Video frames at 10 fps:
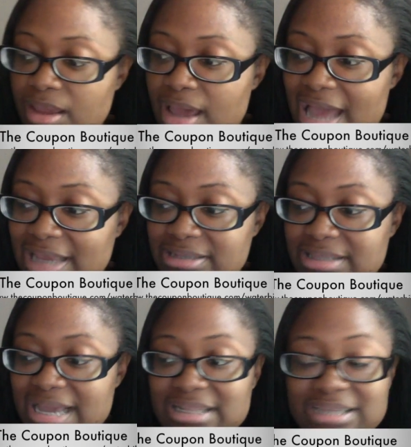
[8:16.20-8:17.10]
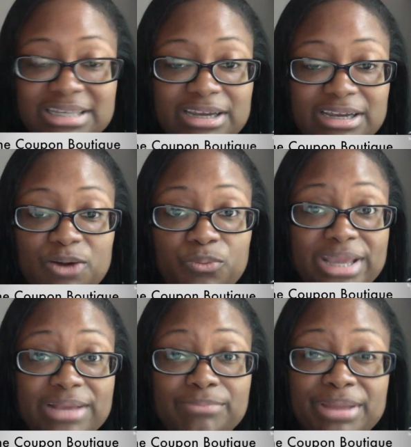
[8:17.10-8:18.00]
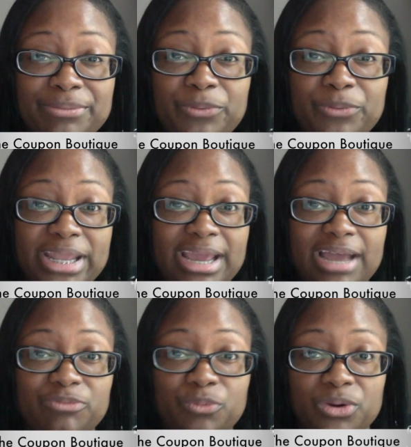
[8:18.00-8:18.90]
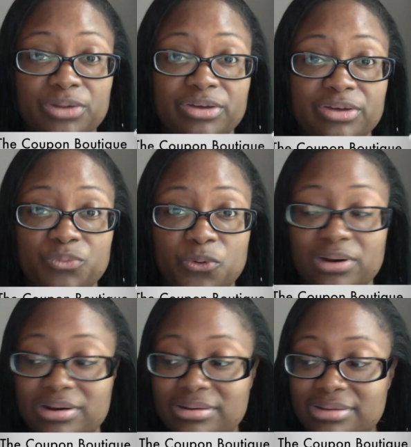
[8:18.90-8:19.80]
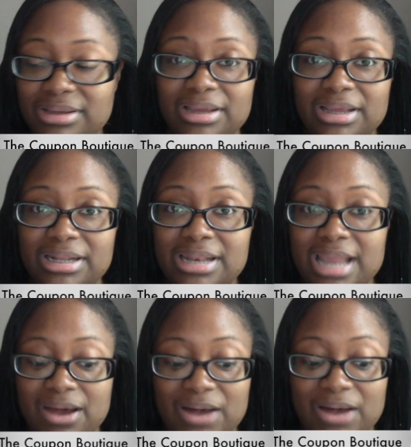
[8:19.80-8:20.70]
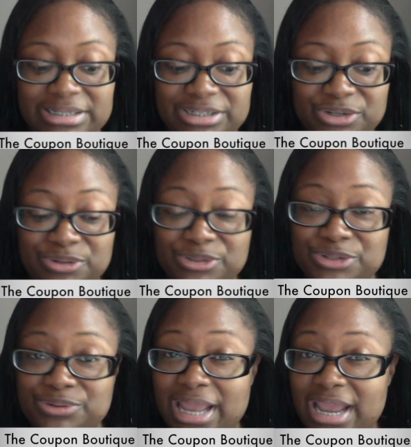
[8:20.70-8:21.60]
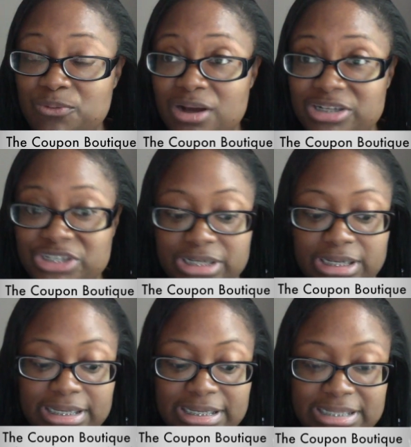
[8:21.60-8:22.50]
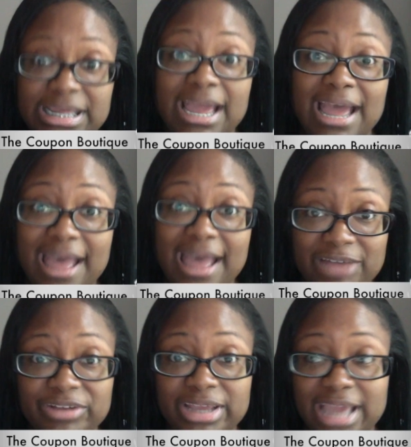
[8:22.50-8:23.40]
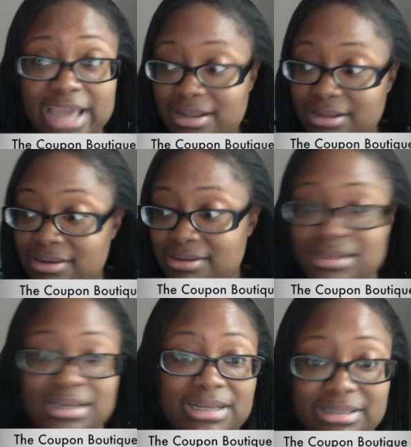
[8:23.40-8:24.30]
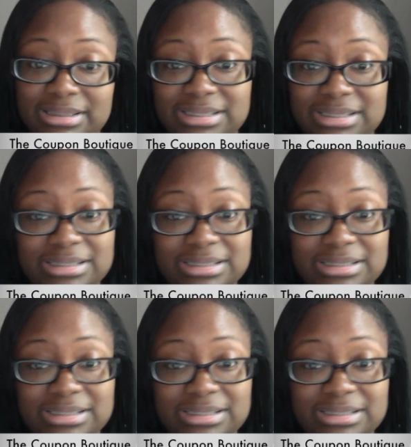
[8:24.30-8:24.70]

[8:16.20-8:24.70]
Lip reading: I get that's like a week, maybe a week and a half worth of water. Now, I just told you, hand washing is half a gallon. This is